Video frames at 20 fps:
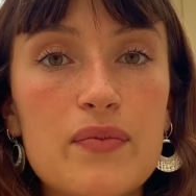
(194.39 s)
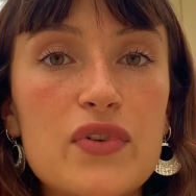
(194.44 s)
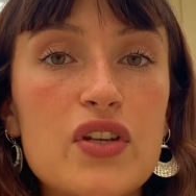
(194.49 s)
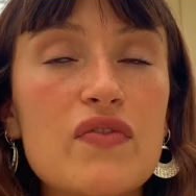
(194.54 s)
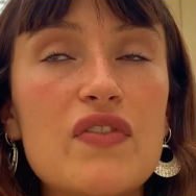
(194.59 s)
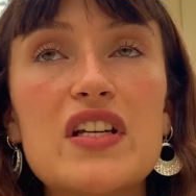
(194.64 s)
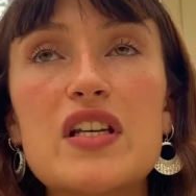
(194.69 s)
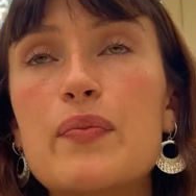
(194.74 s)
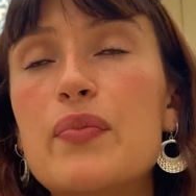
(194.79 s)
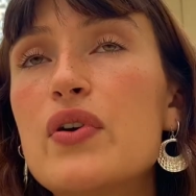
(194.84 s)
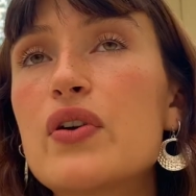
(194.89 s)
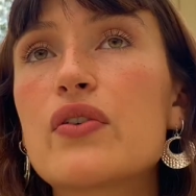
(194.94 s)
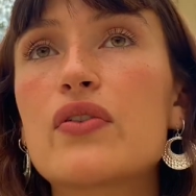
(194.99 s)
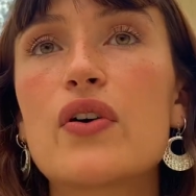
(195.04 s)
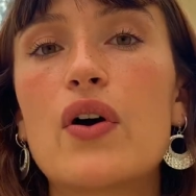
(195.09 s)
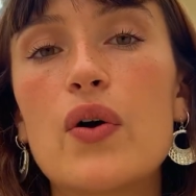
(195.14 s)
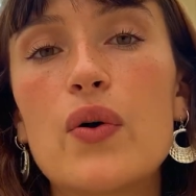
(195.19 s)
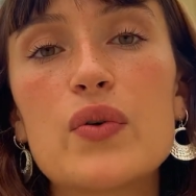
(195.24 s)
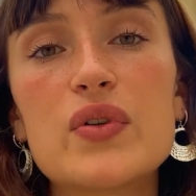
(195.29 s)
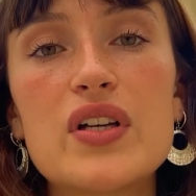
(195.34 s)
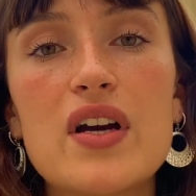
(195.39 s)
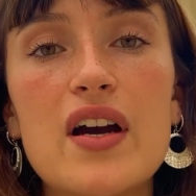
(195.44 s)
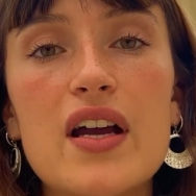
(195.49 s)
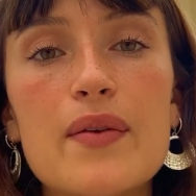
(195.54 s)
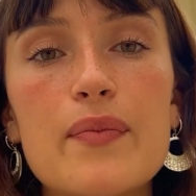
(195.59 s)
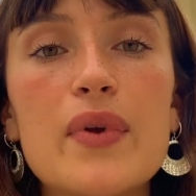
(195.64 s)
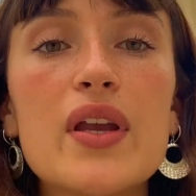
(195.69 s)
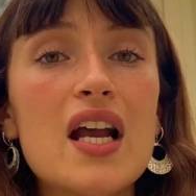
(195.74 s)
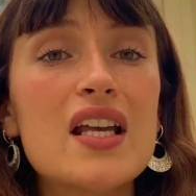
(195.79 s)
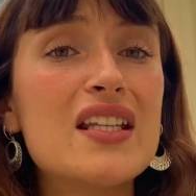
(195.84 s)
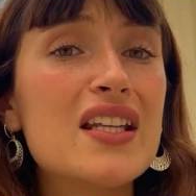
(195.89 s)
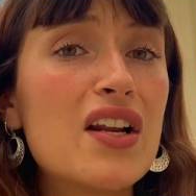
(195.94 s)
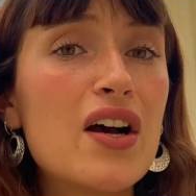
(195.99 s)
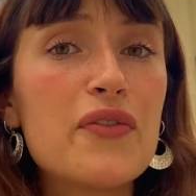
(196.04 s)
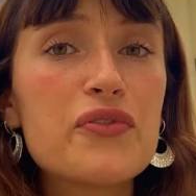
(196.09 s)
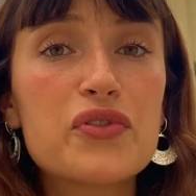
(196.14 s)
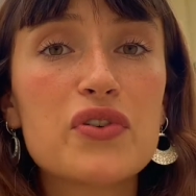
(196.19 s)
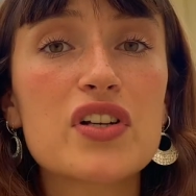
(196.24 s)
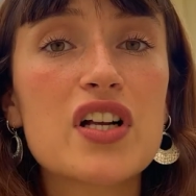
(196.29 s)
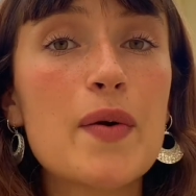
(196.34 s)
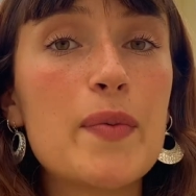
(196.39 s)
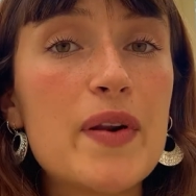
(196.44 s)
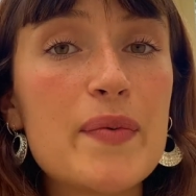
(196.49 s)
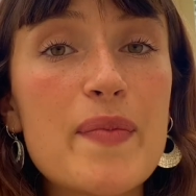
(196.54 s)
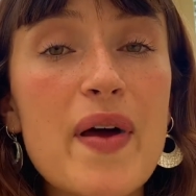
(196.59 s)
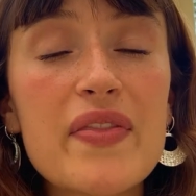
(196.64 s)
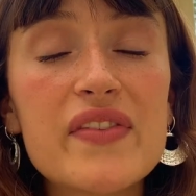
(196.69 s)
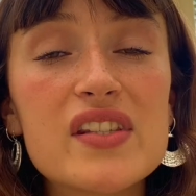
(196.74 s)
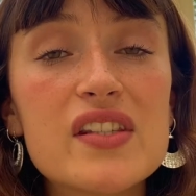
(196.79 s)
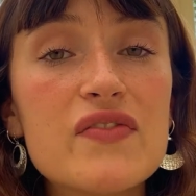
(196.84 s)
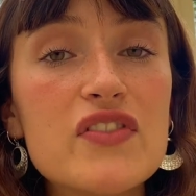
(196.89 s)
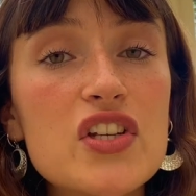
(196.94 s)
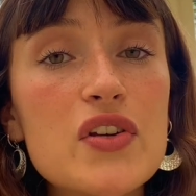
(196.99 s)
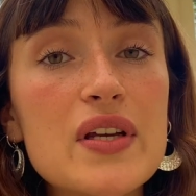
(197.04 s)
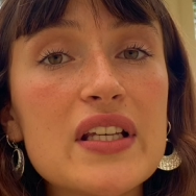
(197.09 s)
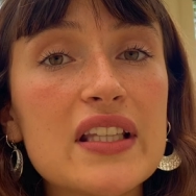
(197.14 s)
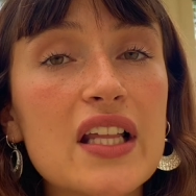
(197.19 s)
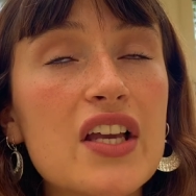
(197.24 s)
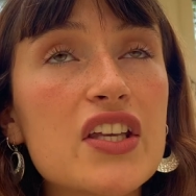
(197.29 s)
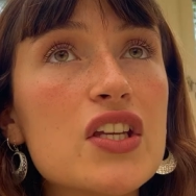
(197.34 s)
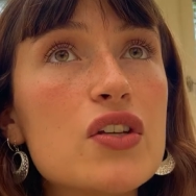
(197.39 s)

You read a book the whole time. And then after a couple of months of doing that,